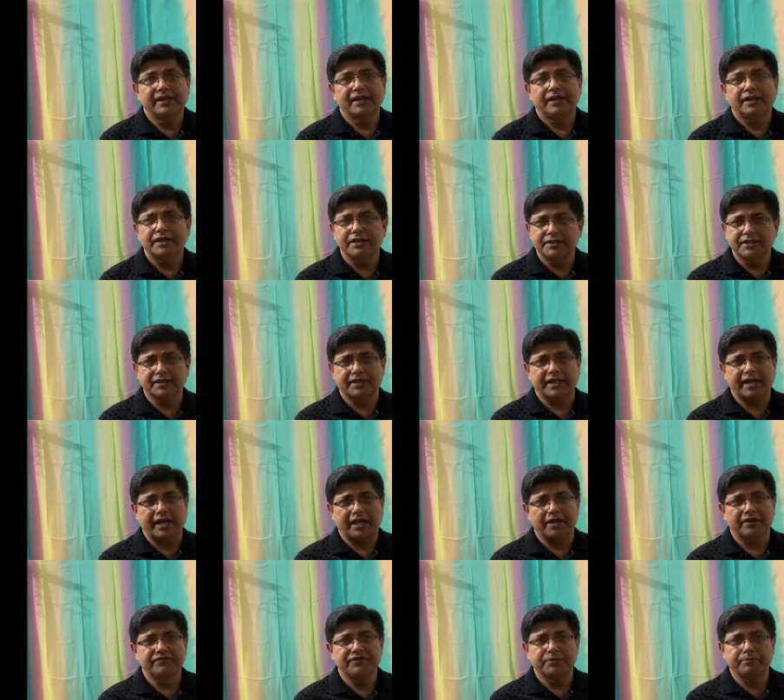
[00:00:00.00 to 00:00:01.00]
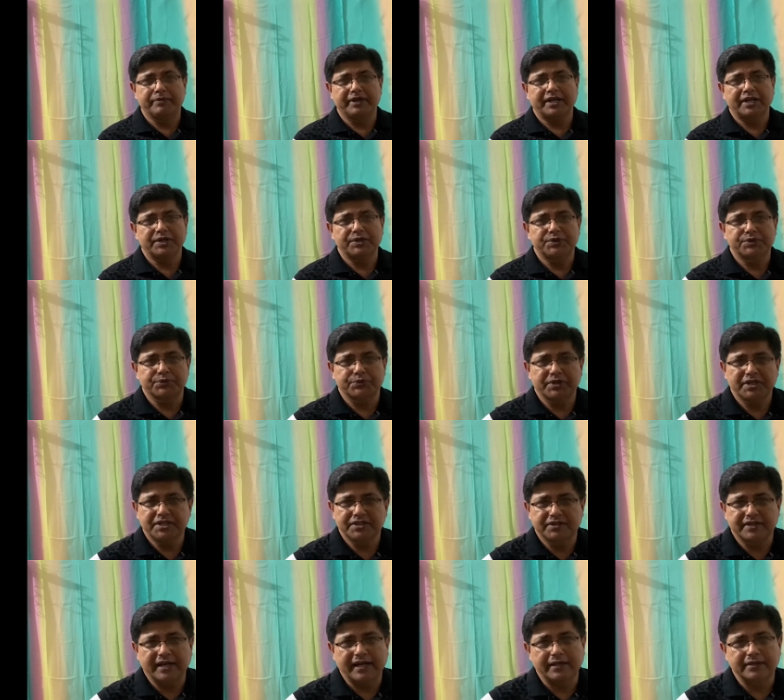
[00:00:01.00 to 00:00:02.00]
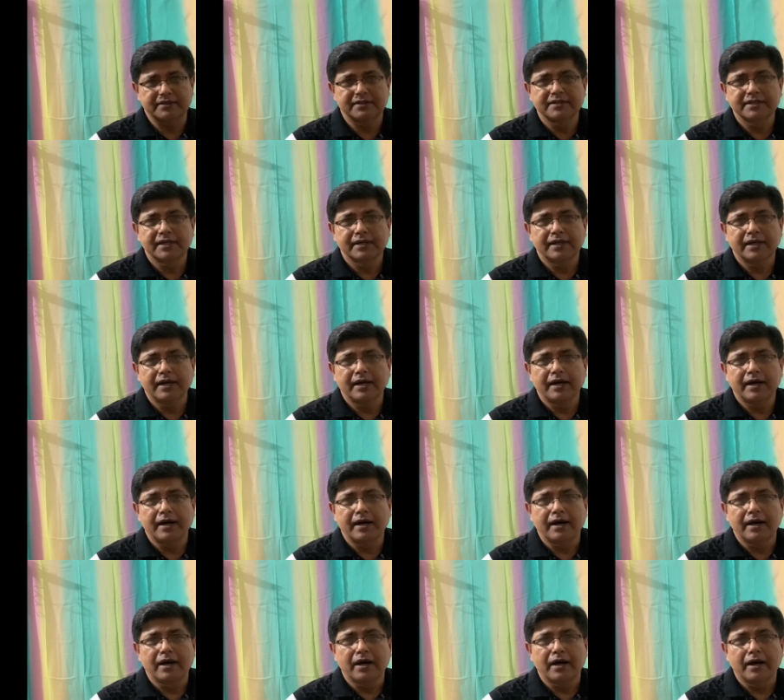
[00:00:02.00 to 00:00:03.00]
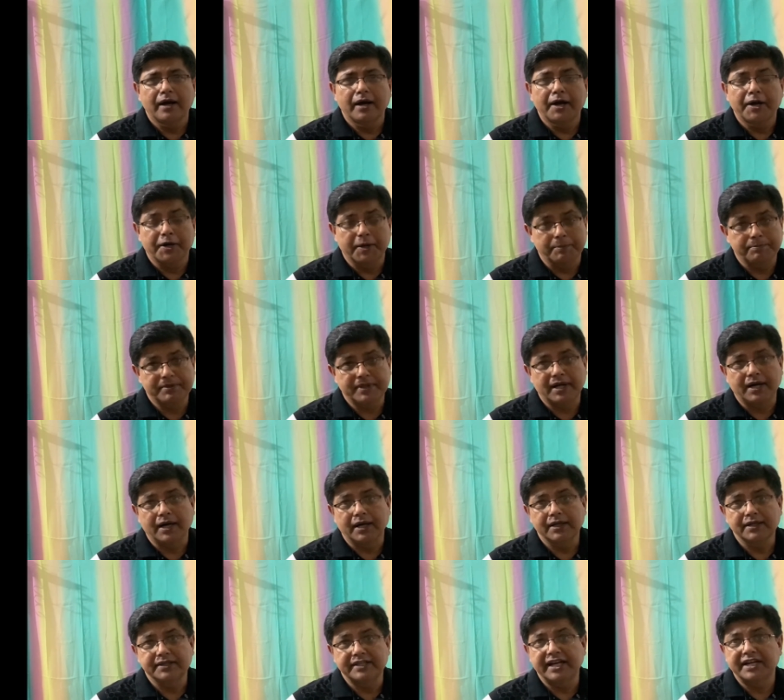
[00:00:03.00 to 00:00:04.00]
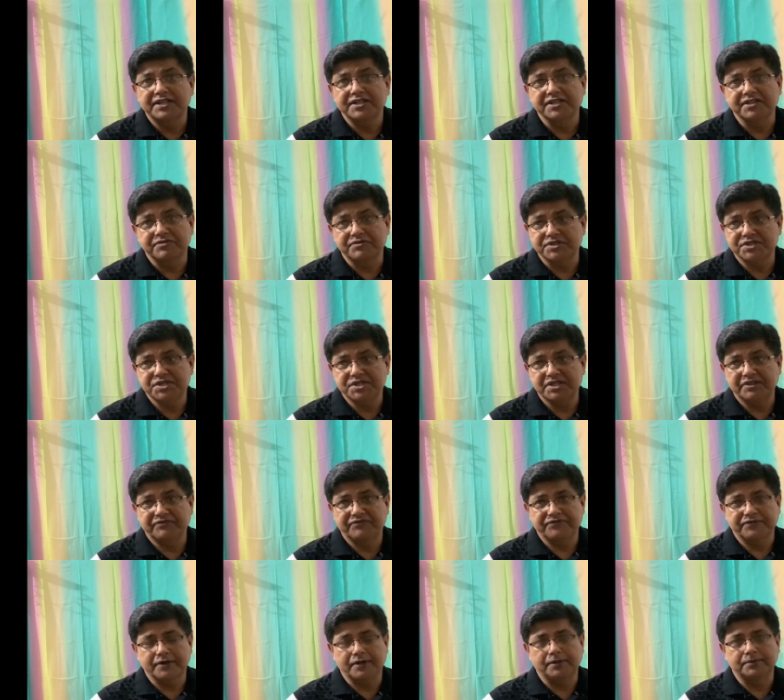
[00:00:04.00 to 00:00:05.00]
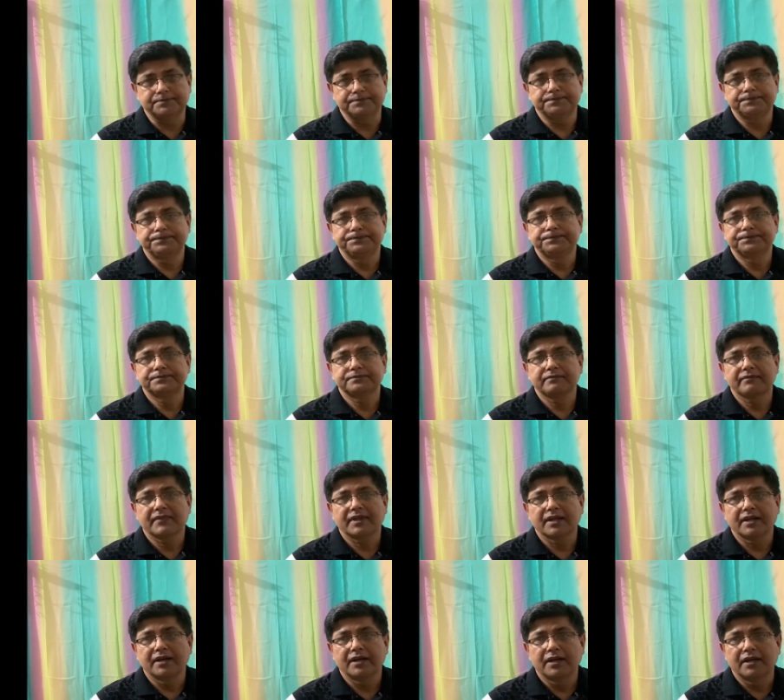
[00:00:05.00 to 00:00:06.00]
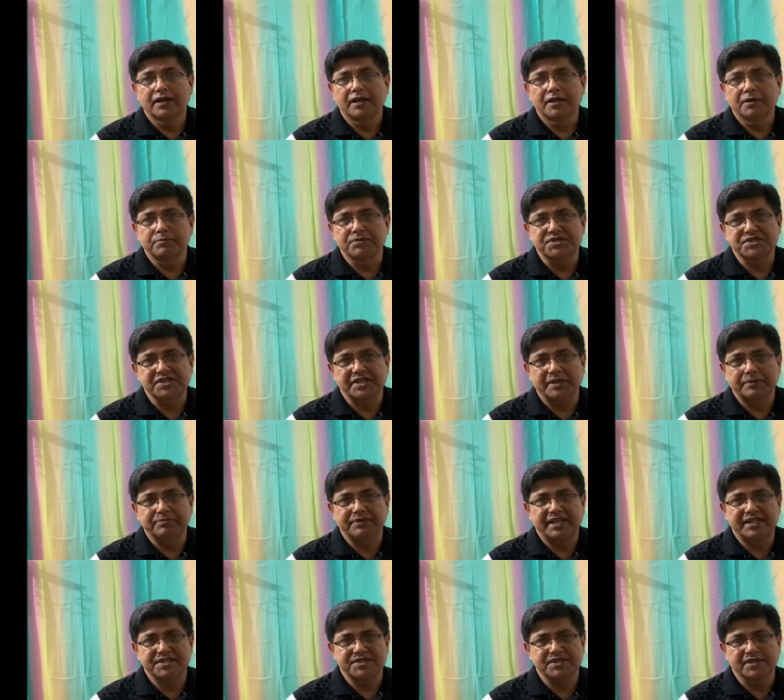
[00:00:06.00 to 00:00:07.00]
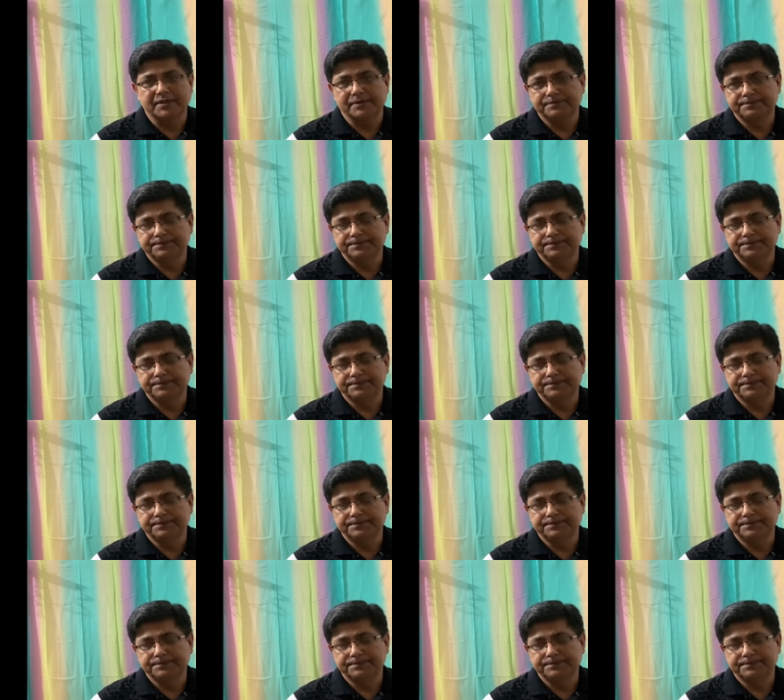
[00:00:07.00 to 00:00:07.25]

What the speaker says: In the cave, he began to read that reply that he had received from Mr. Ebenezer.